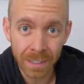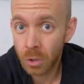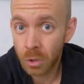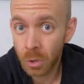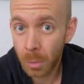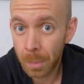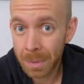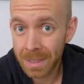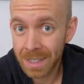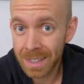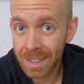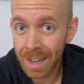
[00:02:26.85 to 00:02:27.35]

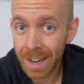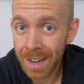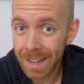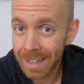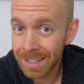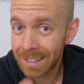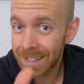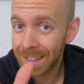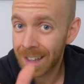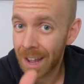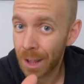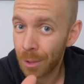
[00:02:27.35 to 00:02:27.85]
So
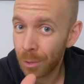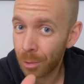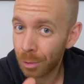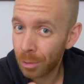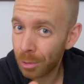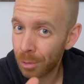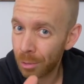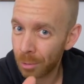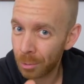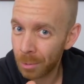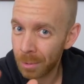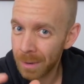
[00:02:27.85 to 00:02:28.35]
besides that
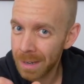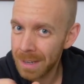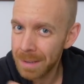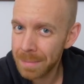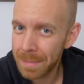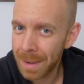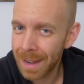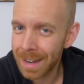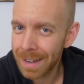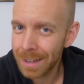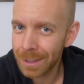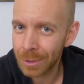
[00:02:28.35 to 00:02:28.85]
3
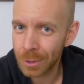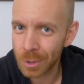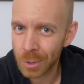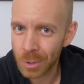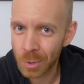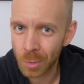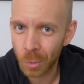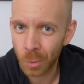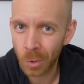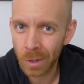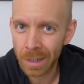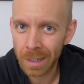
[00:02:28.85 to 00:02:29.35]

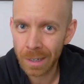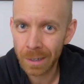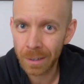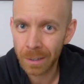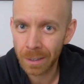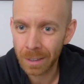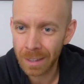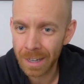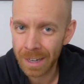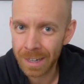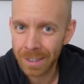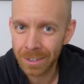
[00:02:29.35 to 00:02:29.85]
miles where
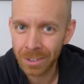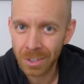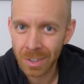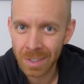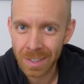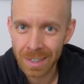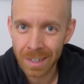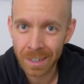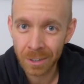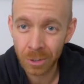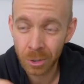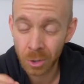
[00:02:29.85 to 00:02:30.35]
Lionel
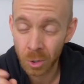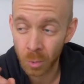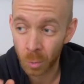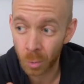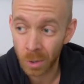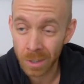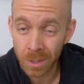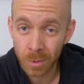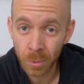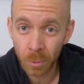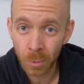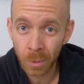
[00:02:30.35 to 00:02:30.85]
Sanders
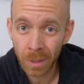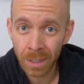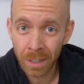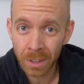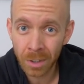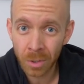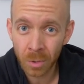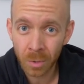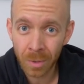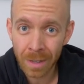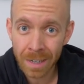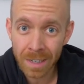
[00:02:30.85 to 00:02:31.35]
wasn't
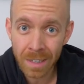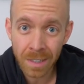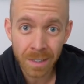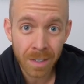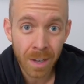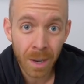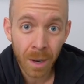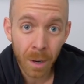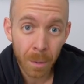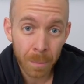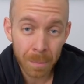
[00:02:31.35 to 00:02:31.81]
winning the race,